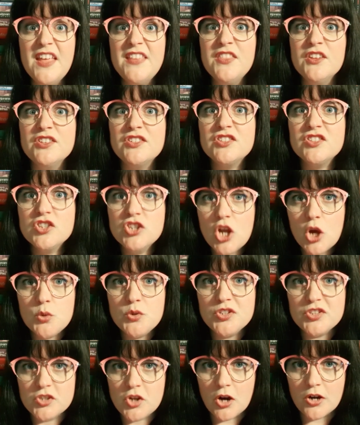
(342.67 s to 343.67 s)
And then the
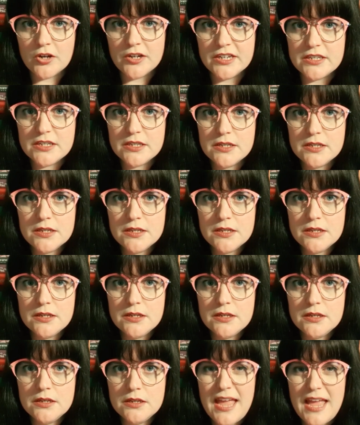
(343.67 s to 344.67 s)
snow started.
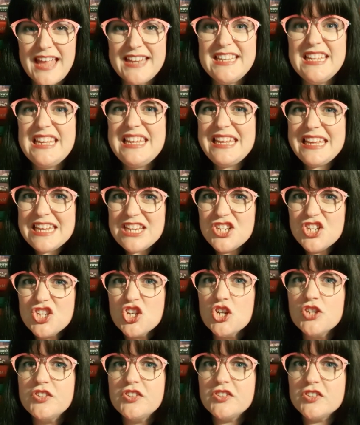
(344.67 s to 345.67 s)
And
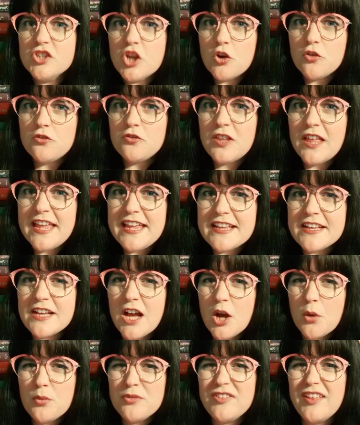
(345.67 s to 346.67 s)
each
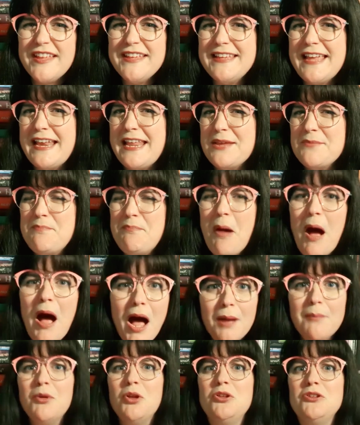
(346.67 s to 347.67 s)
snowflake was like getting
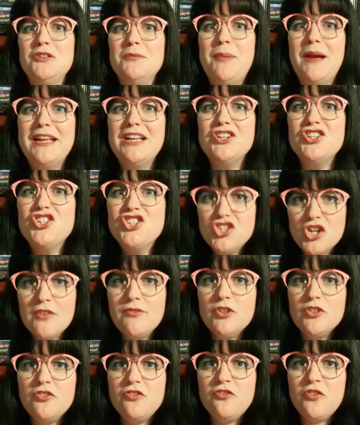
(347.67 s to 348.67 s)
pummeled by a
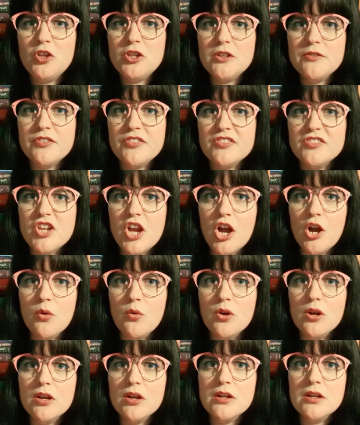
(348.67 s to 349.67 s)
shovel full of
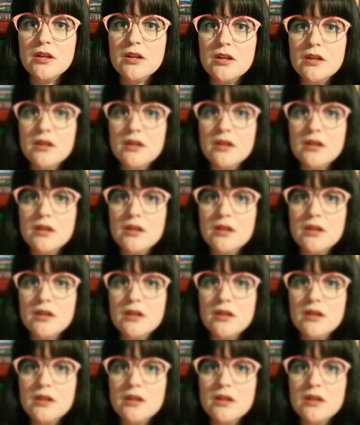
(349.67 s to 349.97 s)
snow.